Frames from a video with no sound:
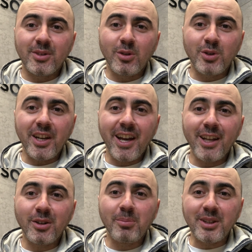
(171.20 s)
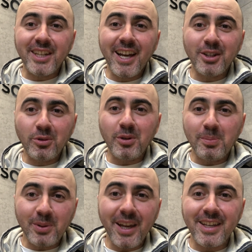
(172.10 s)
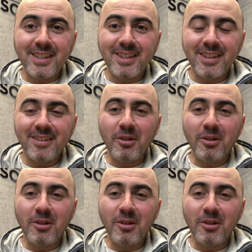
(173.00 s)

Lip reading: So they had, but they had to replace,